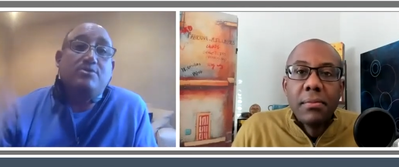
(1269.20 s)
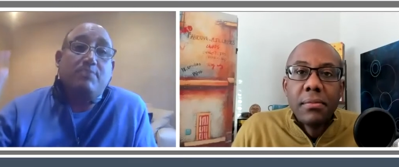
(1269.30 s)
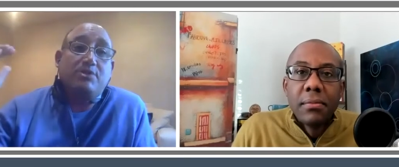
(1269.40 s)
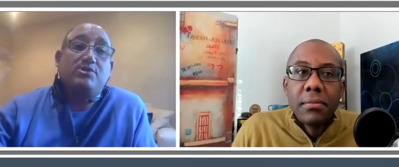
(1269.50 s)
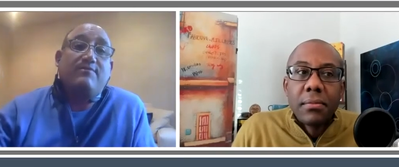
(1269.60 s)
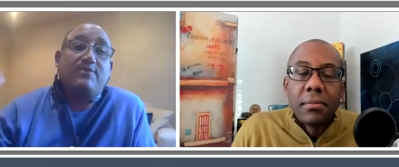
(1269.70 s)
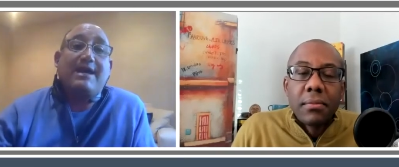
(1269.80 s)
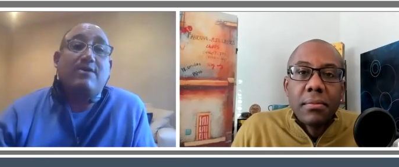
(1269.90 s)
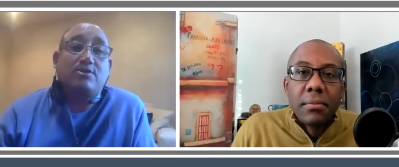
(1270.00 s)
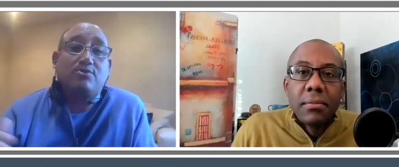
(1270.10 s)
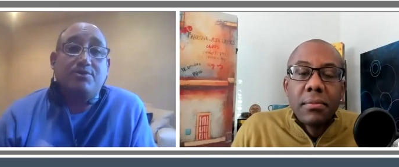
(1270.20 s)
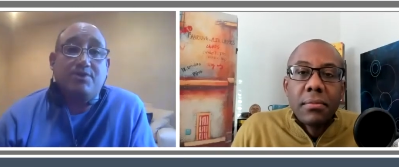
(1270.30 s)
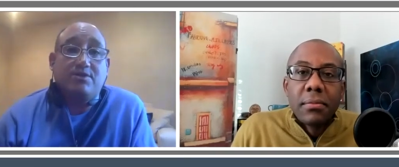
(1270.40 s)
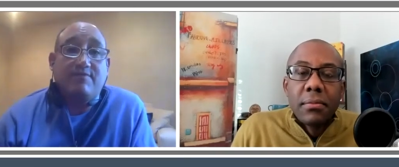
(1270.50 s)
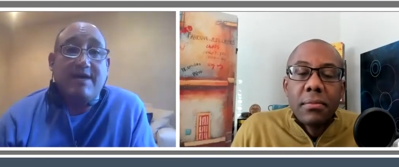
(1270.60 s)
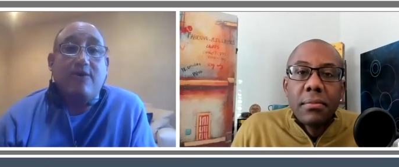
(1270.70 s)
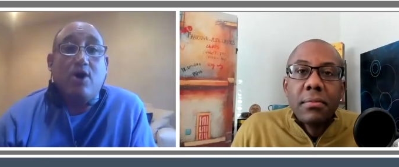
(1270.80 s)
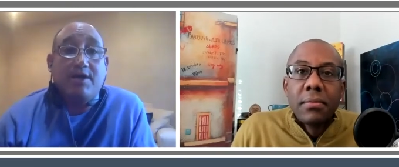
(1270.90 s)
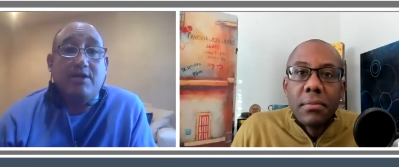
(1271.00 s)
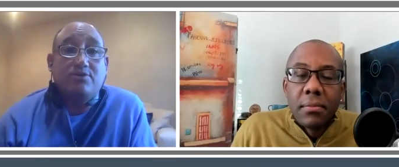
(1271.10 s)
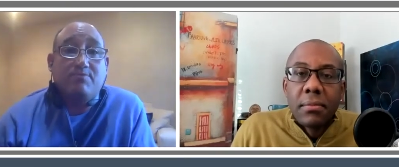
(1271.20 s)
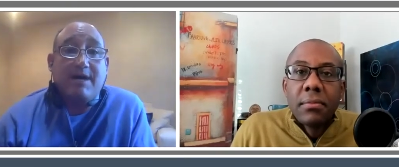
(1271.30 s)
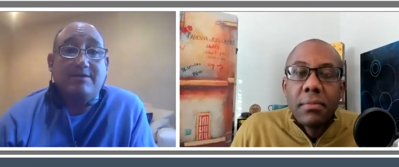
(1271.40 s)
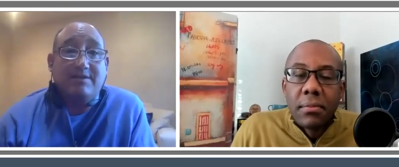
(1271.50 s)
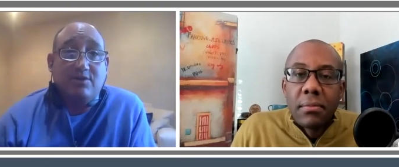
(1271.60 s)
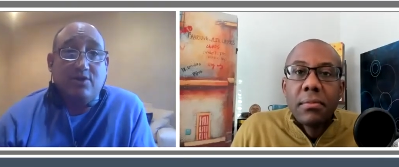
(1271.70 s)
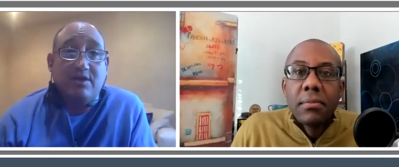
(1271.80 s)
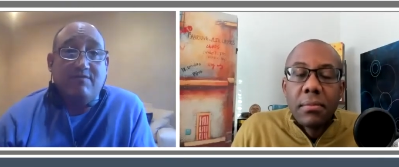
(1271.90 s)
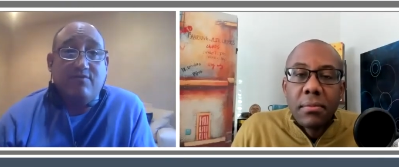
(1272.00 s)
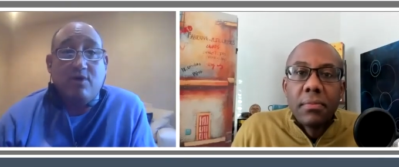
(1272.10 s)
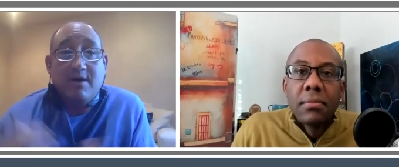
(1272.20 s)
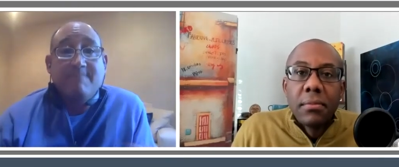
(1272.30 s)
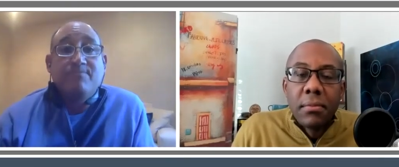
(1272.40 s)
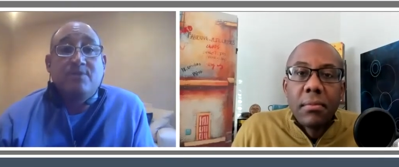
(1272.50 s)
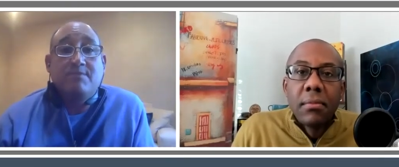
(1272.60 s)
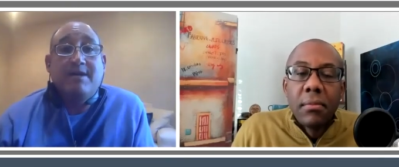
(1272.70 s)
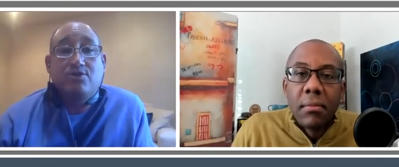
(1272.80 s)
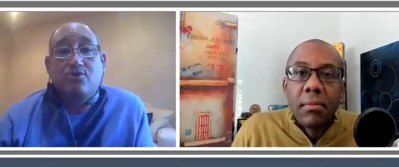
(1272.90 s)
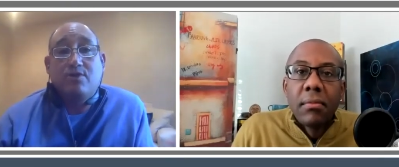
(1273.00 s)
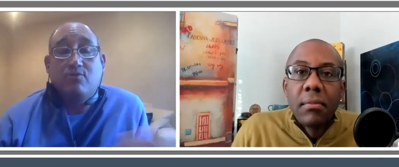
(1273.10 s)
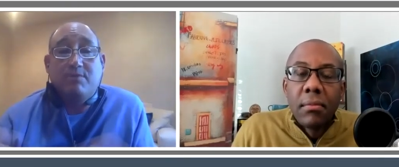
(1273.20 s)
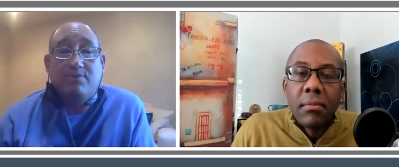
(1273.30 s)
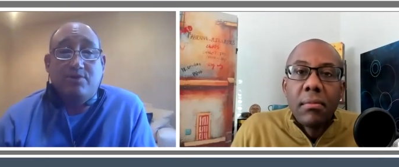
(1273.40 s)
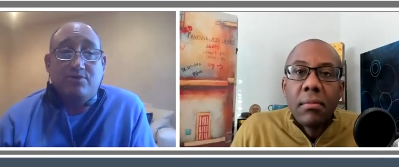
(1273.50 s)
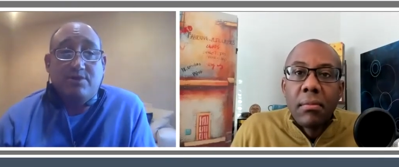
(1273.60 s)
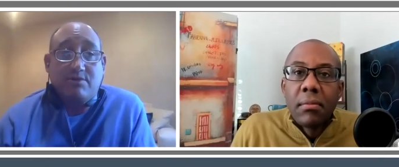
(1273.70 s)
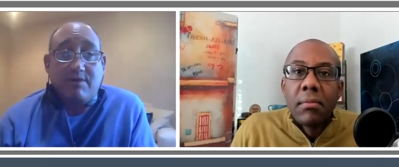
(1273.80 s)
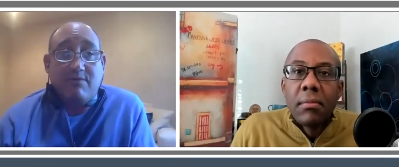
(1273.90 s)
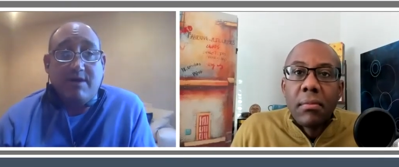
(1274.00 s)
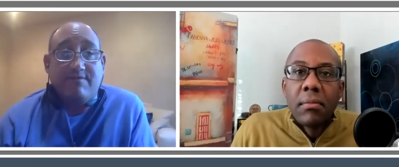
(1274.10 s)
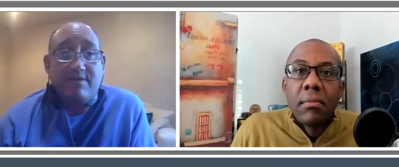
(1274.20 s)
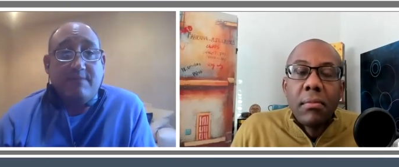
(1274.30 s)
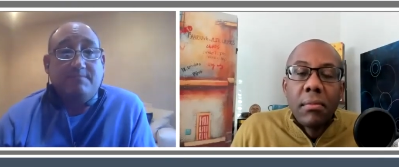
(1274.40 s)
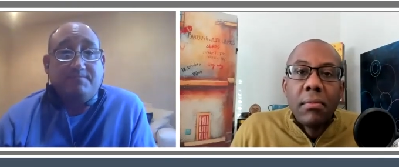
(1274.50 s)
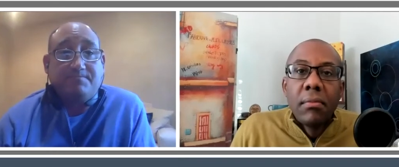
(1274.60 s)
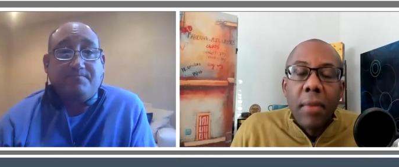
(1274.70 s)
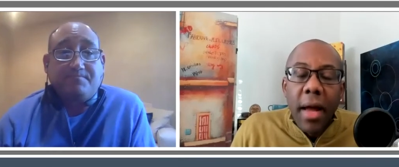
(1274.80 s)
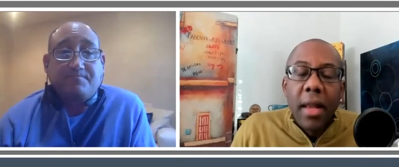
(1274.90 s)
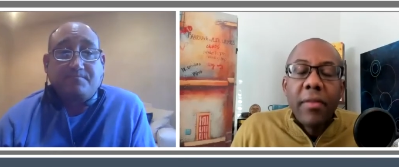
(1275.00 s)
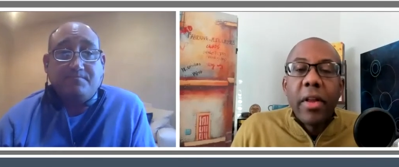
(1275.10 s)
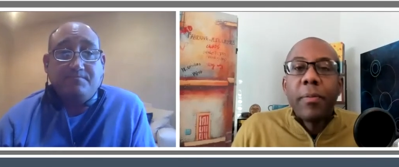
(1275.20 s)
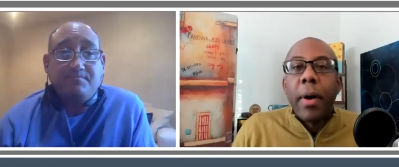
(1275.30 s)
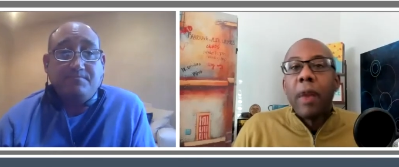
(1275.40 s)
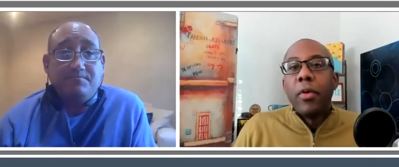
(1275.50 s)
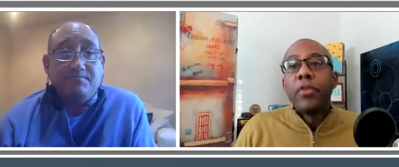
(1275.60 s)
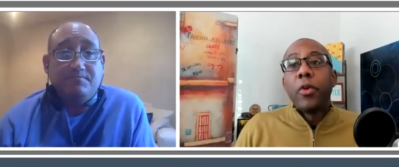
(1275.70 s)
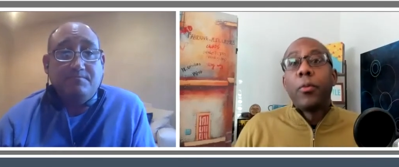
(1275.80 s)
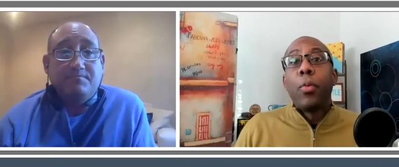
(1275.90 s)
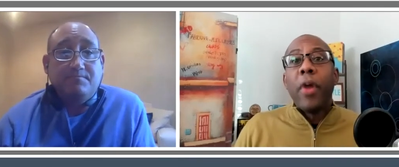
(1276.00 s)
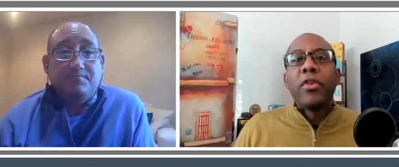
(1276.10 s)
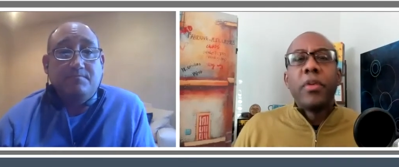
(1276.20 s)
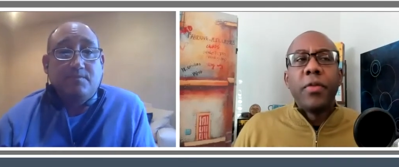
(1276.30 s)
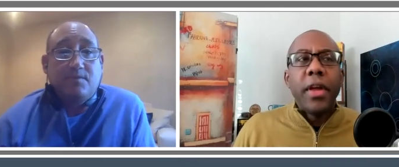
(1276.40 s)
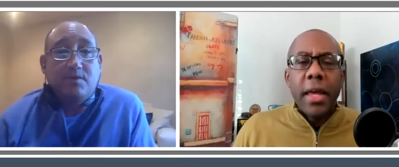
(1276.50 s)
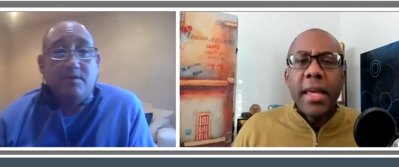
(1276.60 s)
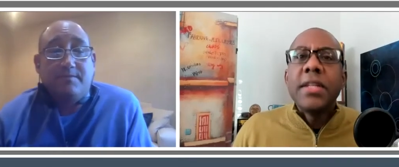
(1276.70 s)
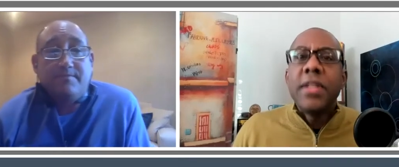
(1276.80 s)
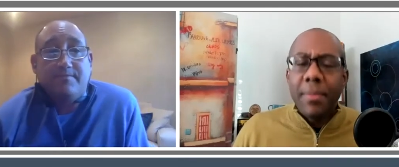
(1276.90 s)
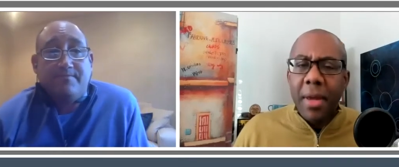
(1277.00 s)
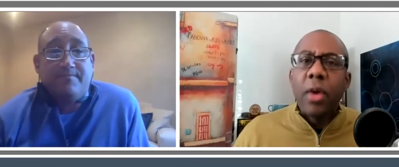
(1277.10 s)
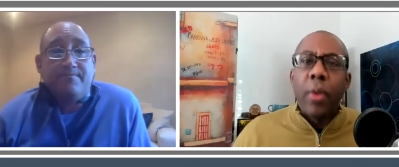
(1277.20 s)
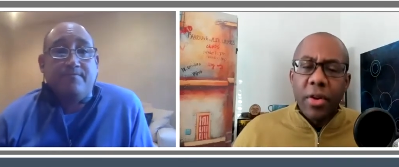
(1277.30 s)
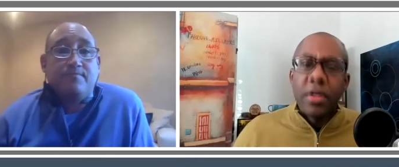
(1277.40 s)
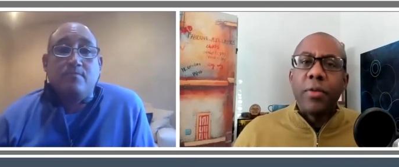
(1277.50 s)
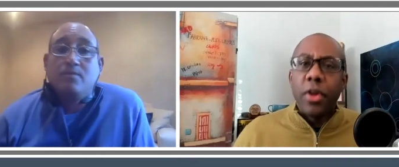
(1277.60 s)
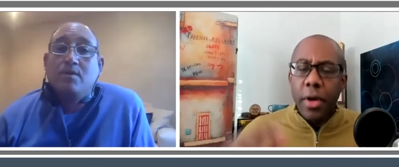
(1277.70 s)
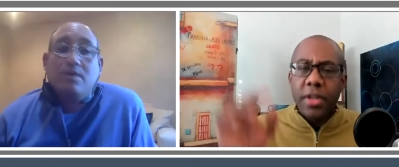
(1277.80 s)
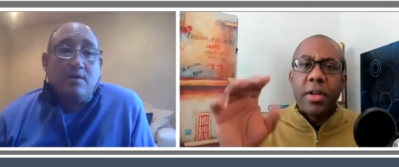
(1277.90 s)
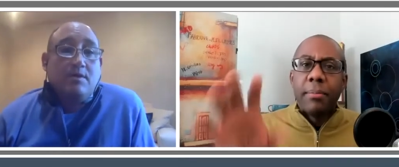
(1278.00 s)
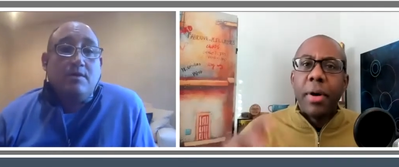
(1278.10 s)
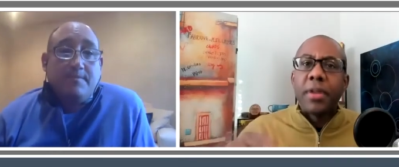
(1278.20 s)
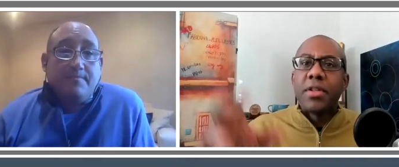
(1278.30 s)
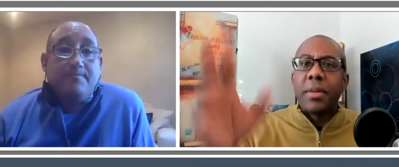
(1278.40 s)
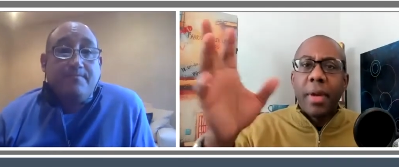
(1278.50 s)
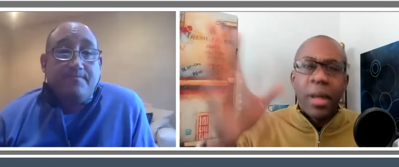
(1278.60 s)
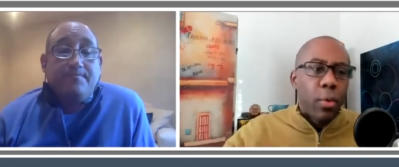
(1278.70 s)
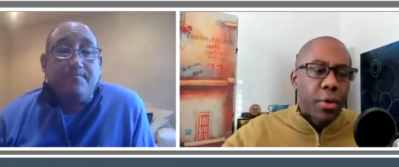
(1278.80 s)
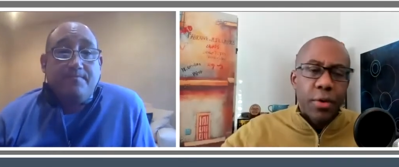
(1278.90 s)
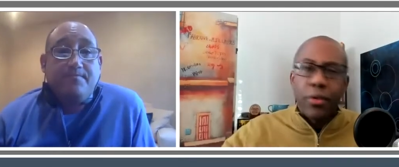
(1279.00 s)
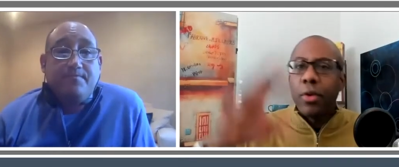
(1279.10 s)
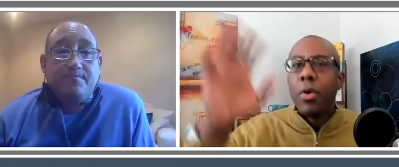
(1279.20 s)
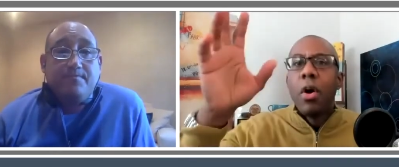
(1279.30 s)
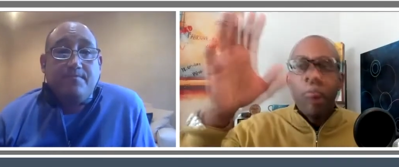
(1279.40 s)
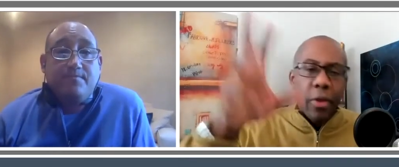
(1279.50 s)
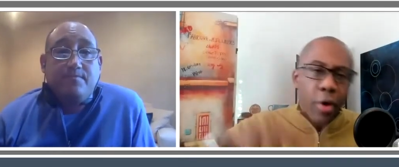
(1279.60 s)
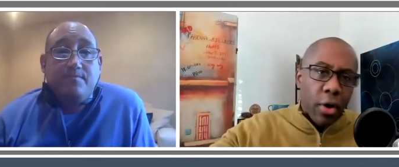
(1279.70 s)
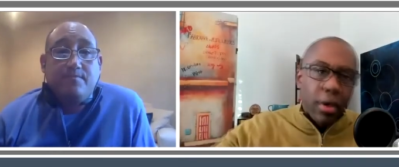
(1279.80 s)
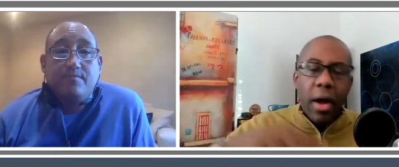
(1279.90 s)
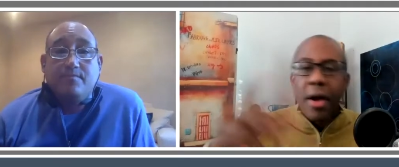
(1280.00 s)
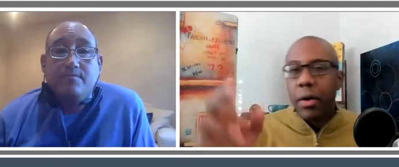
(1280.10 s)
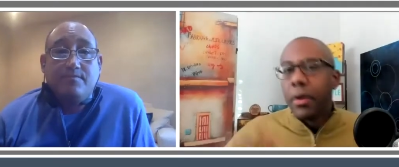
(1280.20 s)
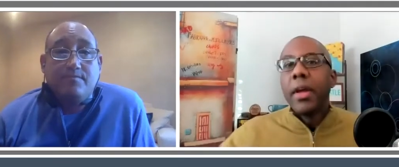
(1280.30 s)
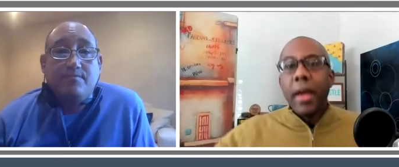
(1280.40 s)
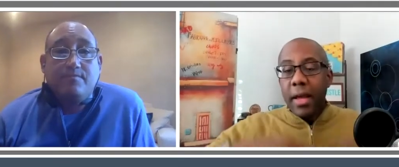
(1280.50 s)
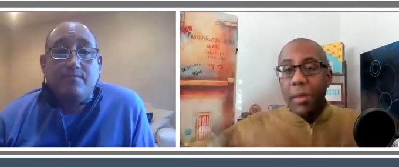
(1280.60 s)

Speaker 1: a bunch of different characteristics of that audio spot that they're looking for to make sure that we produce it the right way for them.
Speaker 2: I love it. That's powerful. And so it's relatively easy, meaning relatively you hit some button, somebody works with you, whether online or and